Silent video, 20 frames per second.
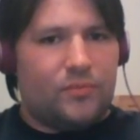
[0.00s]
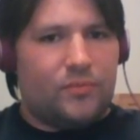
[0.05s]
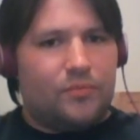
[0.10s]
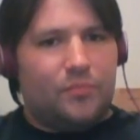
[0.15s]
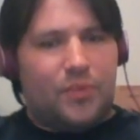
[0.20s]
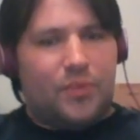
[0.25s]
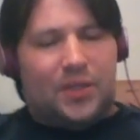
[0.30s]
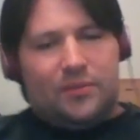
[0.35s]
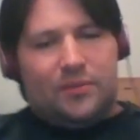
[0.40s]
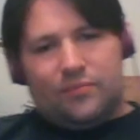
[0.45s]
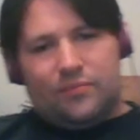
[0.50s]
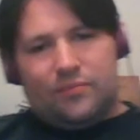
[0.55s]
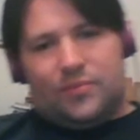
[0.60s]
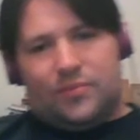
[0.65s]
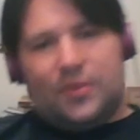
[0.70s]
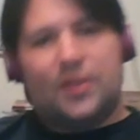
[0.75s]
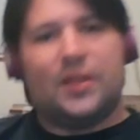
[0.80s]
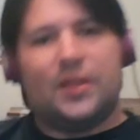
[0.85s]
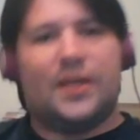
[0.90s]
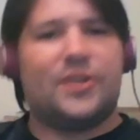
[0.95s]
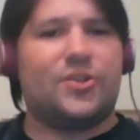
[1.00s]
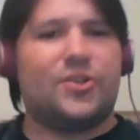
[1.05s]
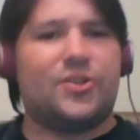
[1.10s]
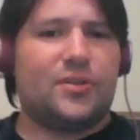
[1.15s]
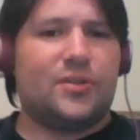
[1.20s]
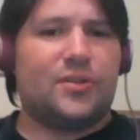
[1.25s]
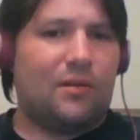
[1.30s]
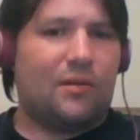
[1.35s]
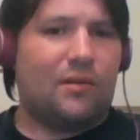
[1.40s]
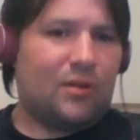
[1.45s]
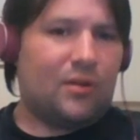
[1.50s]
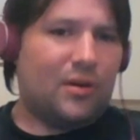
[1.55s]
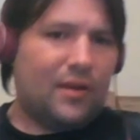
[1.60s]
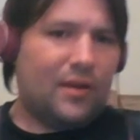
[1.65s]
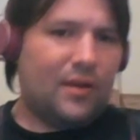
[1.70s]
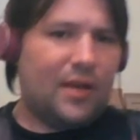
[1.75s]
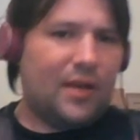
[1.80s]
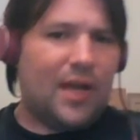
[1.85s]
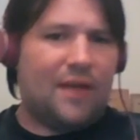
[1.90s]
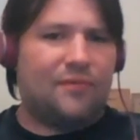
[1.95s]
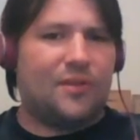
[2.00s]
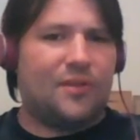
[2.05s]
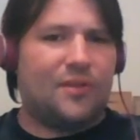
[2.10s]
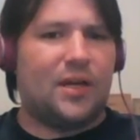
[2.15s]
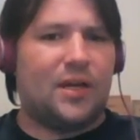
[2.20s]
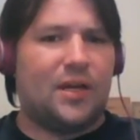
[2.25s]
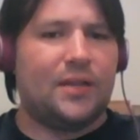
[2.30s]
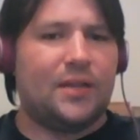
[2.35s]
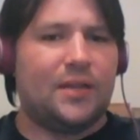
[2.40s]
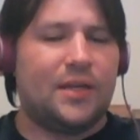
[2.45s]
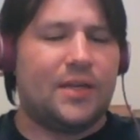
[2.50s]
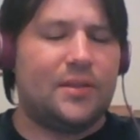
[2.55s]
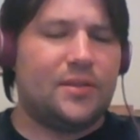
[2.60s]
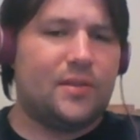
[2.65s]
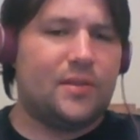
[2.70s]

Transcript: But glaciers cover half the continent,